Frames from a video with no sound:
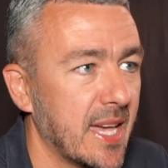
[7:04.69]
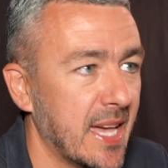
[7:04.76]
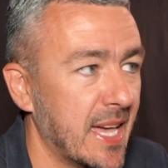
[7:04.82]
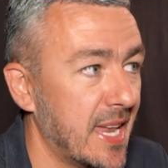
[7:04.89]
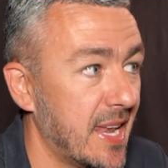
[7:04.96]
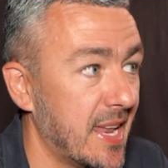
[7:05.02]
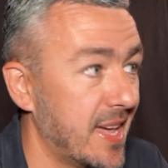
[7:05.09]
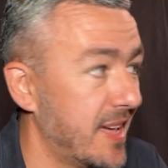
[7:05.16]

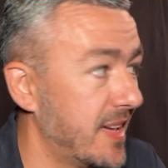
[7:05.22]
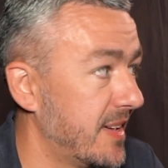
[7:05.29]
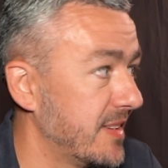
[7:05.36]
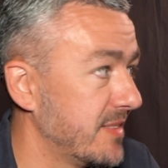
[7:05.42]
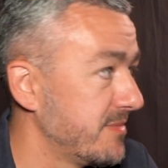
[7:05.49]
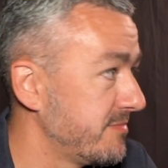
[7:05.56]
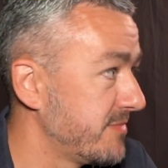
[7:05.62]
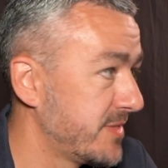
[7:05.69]
and
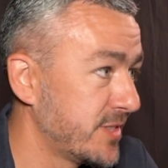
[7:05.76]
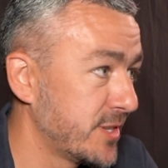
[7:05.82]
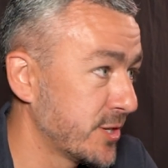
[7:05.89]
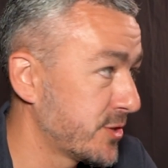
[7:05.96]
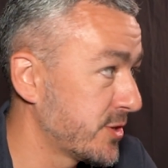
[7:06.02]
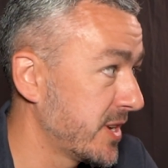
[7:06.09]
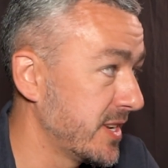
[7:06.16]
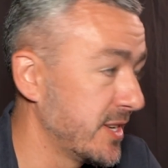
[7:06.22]

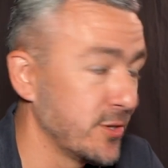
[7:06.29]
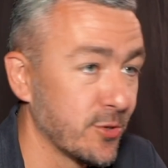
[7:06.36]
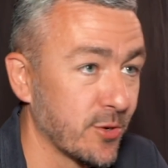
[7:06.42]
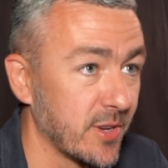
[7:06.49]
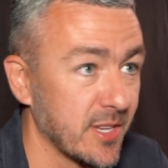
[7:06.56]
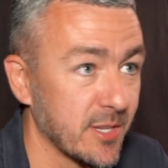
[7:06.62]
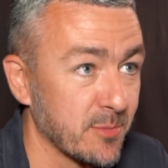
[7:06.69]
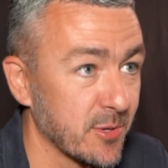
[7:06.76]
just trying to
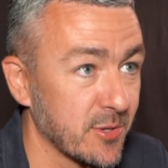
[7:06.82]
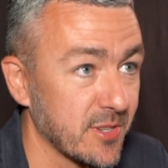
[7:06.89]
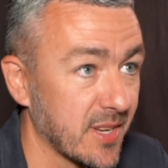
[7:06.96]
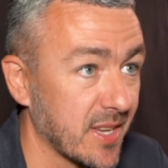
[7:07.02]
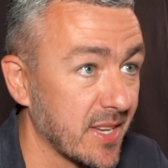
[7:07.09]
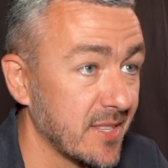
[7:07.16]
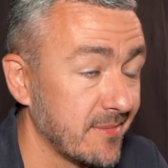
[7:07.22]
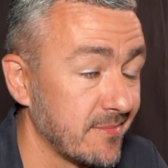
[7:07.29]
enjoy it as much as I
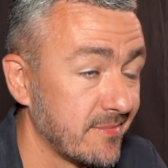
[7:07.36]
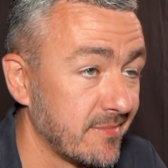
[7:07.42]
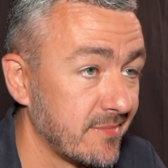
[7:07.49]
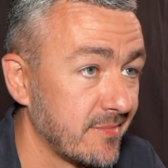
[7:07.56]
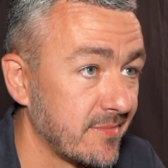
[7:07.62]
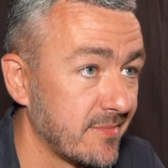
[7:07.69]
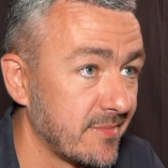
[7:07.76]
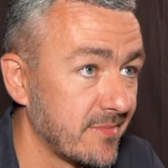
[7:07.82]

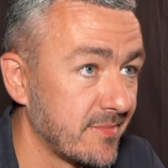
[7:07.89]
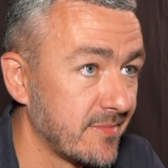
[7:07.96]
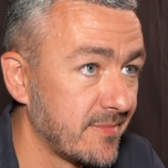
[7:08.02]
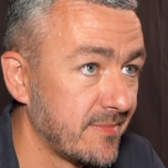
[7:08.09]
can.